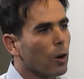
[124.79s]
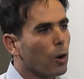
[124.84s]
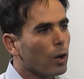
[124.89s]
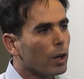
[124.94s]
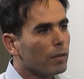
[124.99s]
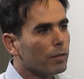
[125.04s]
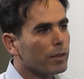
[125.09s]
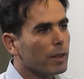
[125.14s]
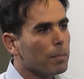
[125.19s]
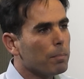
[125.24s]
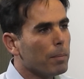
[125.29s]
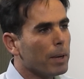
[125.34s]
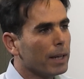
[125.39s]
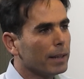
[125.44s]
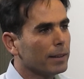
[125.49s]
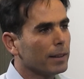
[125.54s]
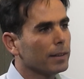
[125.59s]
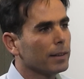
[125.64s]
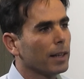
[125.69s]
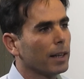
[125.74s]
all of the
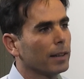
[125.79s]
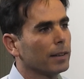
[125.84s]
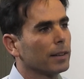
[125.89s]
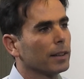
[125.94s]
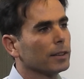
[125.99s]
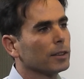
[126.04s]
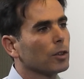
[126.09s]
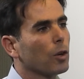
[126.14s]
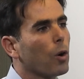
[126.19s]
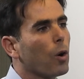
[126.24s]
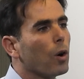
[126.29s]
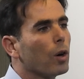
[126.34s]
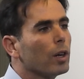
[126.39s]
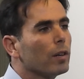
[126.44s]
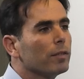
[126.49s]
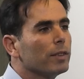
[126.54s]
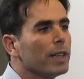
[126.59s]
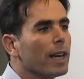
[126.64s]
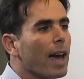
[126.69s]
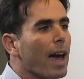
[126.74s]
metadatas, all
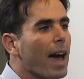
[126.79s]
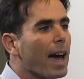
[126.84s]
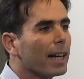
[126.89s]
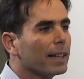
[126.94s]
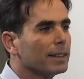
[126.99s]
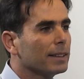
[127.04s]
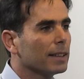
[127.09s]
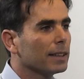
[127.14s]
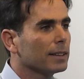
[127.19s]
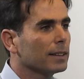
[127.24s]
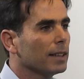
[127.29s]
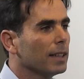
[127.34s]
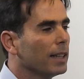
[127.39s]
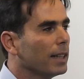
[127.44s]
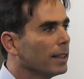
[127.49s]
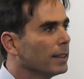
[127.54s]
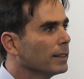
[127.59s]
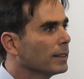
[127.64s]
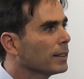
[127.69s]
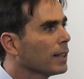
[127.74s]
of the access
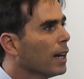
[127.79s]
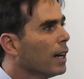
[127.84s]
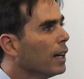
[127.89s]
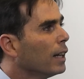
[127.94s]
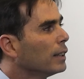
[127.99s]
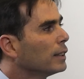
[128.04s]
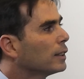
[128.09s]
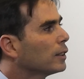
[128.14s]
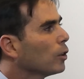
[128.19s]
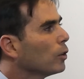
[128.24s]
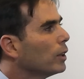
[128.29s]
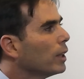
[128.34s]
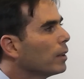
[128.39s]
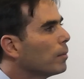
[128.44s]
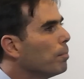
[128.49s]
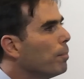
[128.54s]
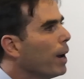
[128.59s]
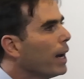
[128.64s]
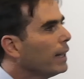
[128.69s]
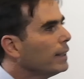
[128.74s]
lists, so
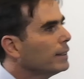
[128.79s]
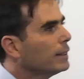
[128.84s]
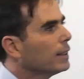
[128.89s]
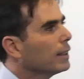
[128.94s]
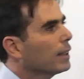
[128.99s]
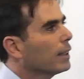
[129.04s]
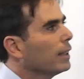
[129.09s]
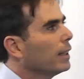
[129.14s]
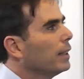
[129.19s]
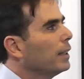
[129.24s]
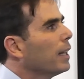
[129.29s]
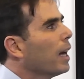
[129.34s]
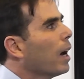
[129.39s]
that basically